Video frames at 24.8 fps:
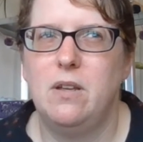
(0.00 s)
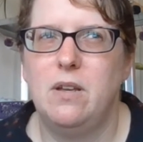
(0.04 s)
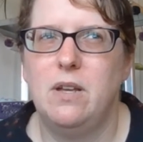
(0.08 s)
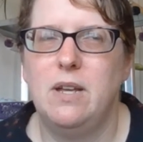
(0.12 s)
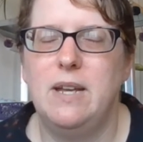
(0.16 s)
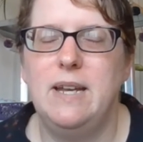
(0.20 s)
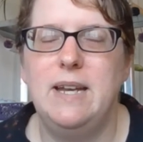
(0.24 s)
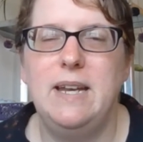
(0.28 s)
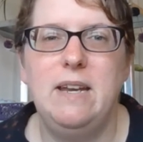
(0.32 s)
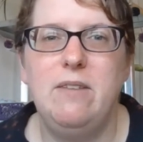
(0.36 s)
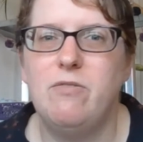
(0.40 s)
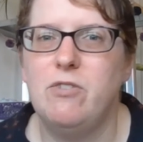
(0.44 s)

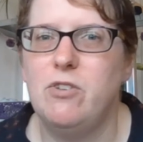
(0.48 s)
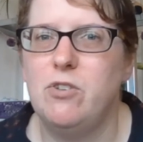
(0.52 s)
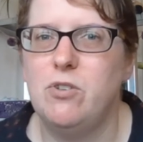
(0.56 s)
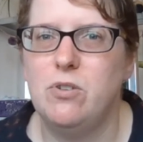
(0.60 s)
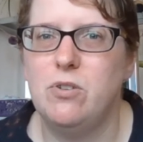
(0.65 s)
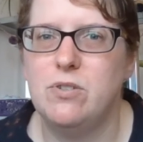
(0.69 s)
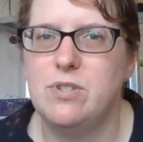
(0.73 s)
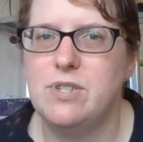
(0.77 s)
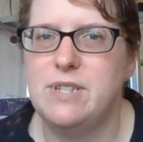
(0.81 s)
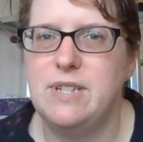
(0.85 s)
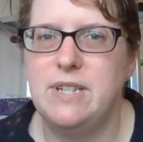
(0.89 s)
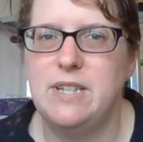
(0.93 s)
and even
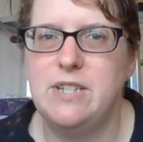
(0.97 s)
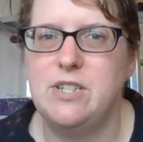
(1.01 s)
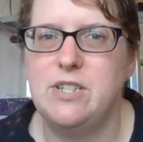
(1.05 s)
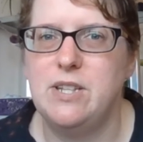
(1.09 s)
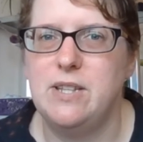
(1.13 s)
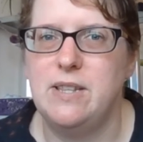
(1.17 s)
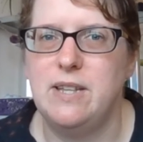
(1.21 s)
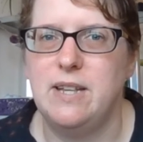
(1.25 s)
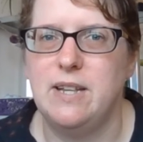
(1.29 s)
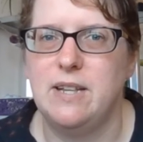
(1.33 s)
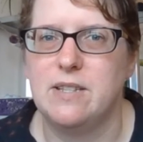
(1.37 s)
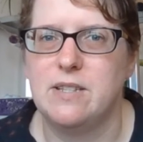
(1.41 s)

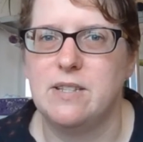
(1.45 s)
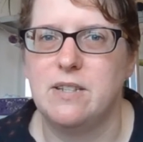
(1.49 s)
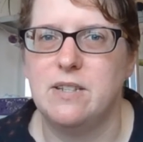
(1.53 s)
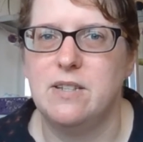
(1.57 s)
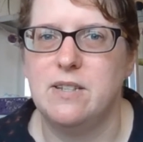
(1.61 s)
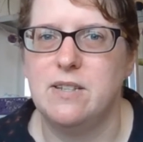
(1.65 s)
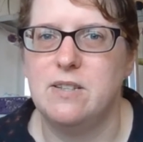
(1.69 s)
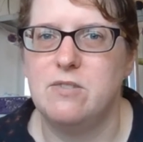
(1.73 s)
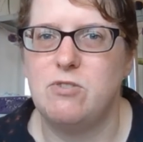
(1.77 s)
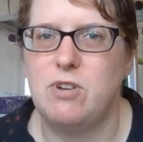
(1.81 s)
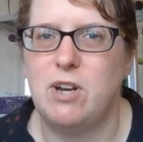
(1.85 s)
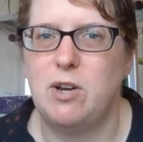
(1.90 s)
non-stitchy things
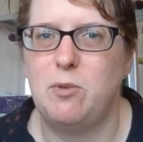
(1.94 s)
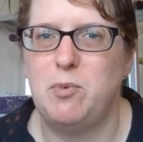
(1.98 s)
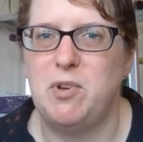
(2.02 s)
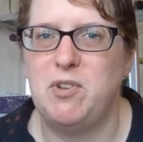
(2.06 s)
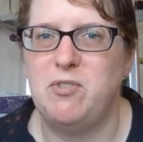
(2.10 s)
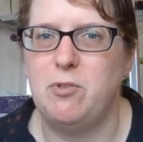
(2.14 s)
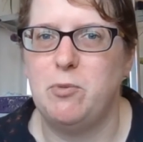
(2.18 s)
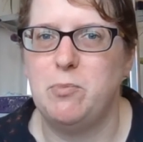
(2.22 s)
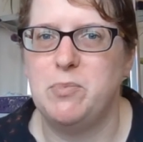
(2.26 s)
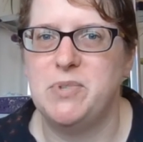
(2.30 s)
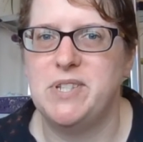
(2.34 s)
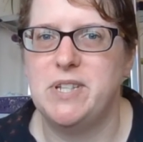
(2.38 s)
can distract
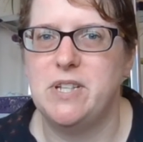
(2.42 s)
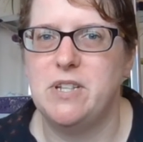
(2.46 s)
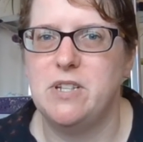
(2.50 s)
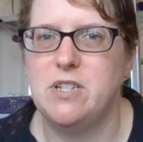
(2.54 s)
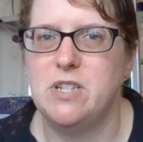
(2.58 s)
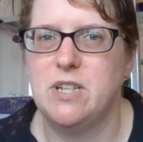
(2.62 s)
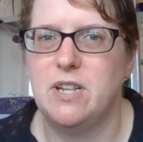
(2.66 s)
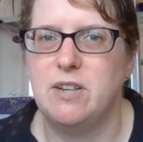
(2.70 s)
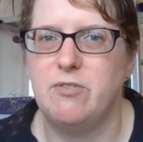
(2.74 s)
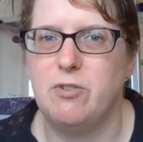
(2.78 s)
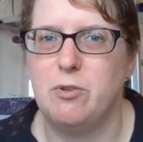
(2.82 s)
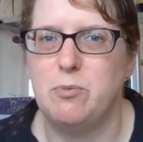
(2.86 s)
me from
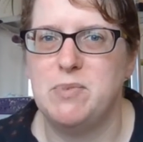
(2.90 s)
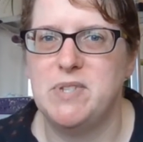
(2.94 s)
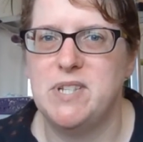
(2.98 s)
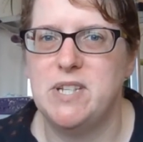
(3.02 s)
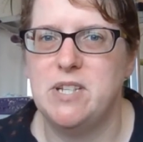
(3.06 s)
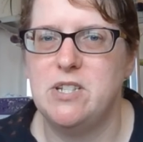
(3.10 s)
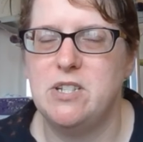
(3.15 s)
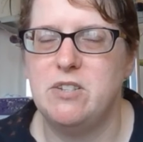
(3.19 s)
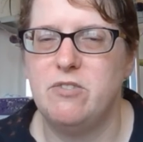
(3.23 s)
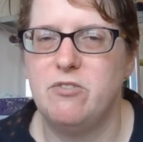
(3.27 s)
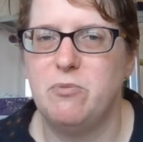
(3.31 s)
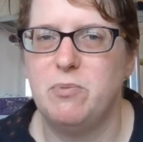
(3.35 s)
stitching if I'm
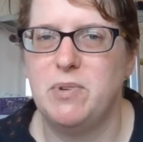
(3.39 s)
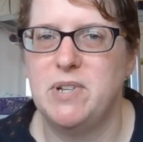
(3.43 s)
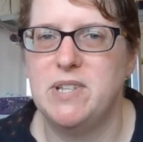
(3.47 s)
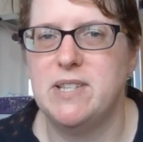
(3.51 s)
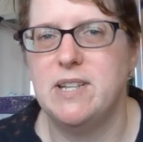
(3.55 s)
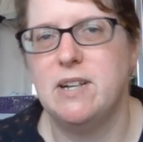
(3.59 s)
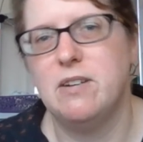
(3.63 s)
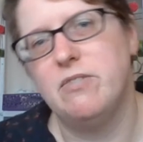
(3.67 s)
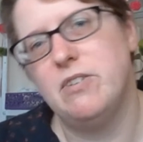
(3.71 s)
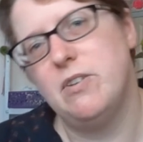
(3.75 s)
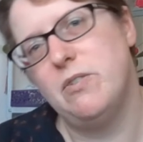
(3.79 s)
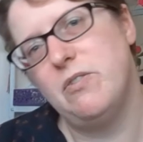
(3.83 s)
stitching for
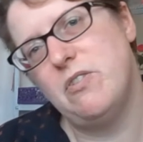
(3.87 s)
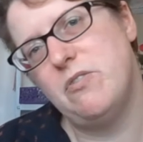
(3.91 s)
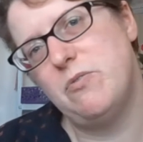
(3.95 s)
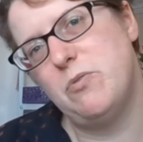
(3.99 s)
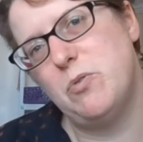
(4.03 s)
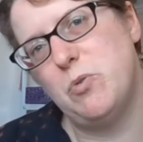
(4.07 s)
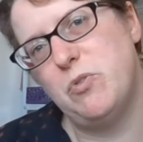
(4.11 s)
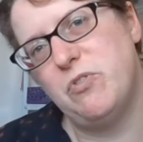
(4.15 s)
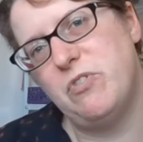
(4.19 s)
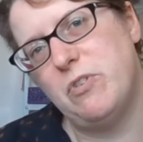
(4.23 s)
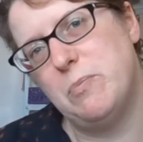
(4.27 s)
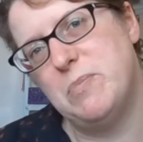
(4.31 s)
myself.
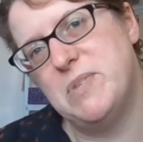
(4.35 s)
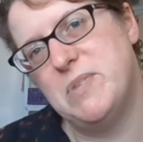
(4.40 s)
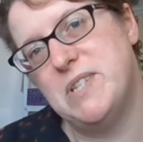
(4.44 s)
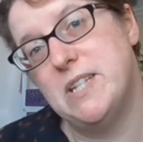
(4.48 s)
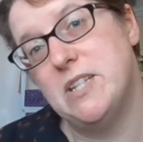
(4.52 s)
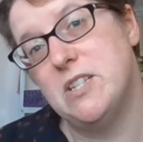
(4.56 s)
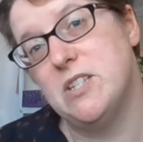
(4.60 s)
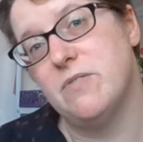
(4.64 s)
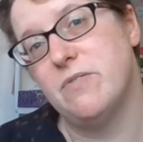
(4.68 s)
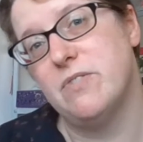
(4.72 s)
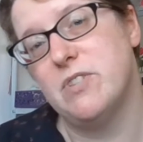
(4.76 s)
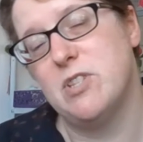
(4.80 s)
However, if I'm
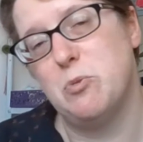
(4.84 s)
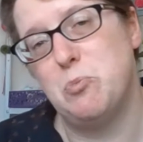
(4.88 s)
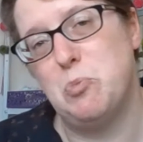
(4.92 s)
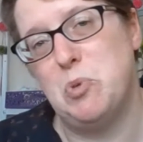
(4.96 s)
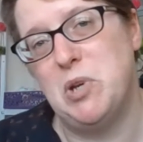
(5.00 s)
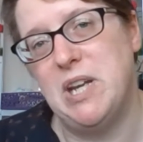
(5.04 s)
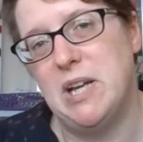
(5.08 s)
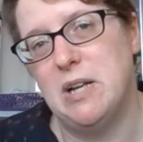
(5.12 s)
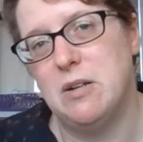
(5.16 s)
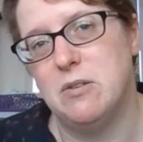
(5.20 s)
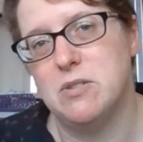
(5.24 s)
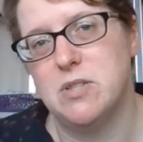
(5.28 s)
stitching for
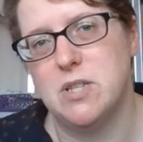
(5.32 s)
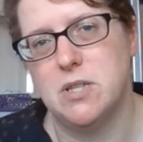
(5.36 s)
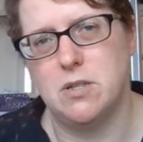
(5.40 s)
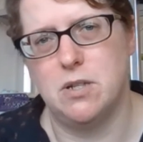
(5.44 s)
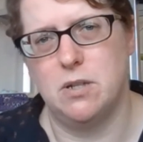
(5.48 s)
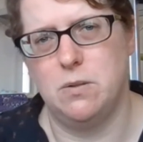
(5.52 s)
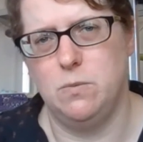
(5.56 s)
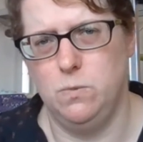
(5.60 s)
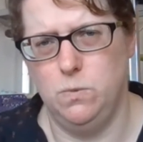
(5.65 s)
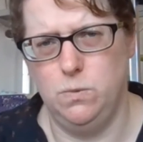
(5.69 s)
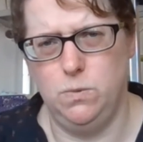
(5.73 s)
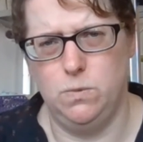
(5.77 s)
someone else, it's
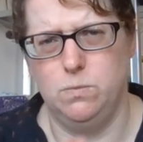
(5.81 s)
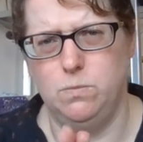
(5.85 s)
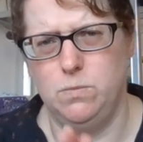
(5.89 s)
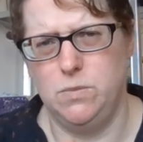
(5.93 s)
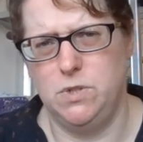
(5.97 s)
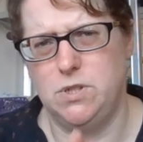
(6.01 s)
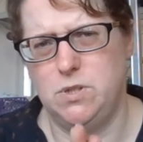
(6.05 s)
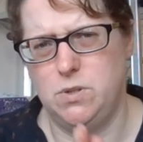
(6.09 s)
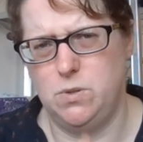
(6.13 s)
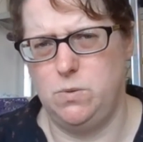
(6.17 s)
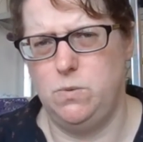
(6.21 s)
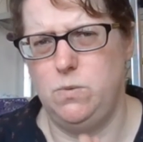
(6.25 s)
like, oh,
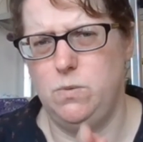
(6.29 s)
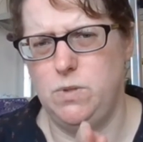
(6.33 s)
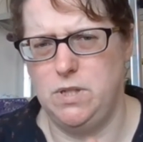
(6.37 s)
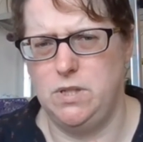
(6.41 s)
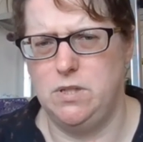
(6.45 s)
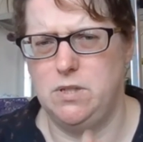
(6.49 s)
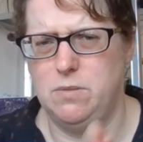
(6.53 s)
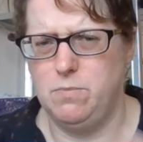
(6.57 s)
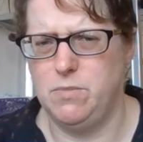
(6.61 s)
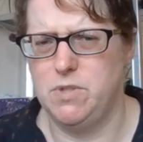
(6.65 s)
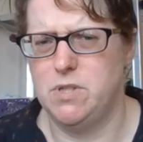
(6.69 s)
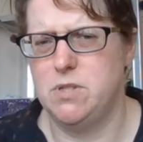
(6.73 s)
must do
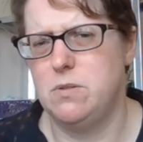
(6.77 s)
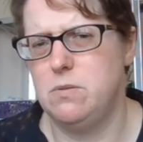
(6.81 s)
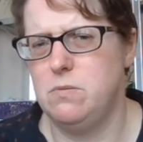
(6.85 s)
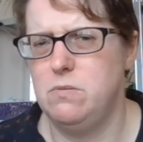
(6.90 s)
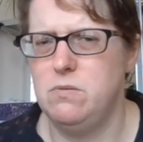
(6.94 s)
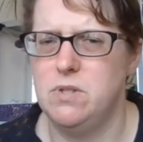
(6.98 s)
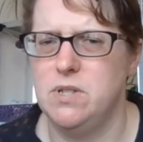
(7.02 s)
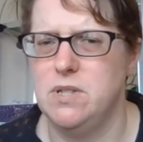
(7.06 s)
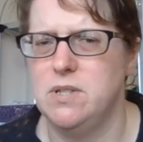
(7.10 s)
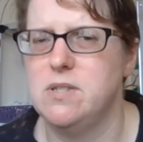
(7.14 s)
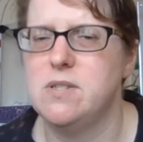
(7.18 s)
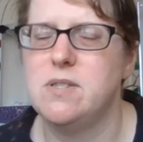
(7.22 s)
this, must do
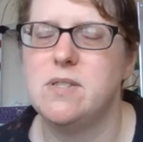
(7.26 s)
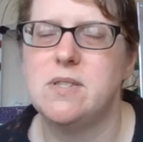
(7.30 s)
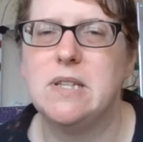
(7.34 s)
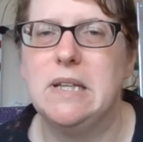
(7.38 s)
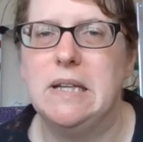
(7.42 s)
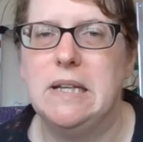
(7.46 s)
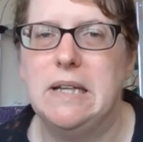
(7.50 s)
this.